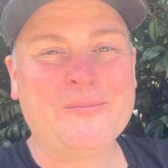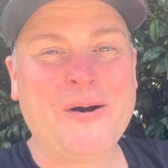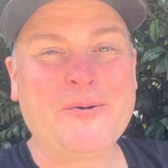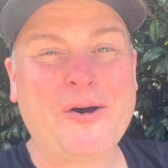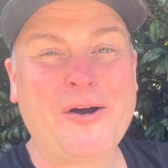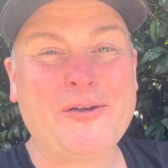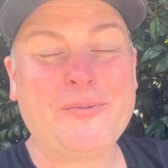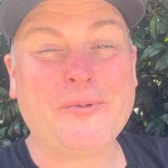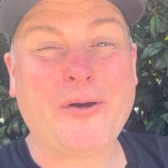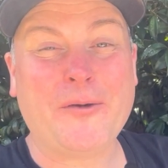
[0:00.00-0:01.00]
Well,
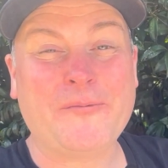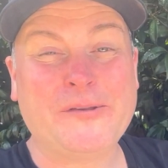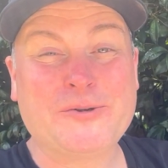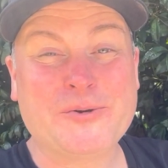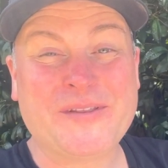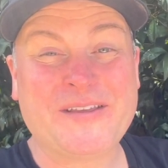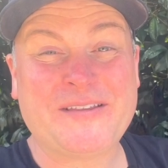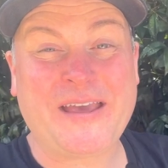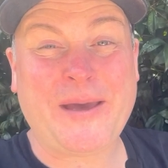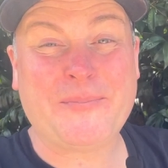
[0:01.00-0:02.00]
guys, we hope you've enjoyed
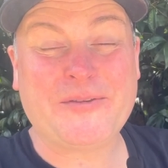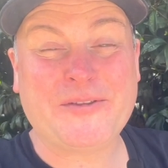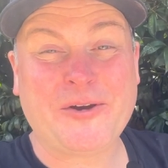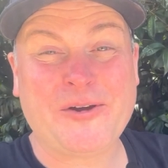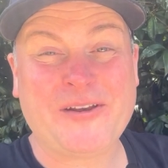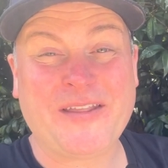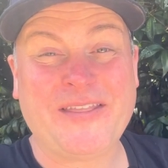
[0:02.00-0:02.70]
this episode.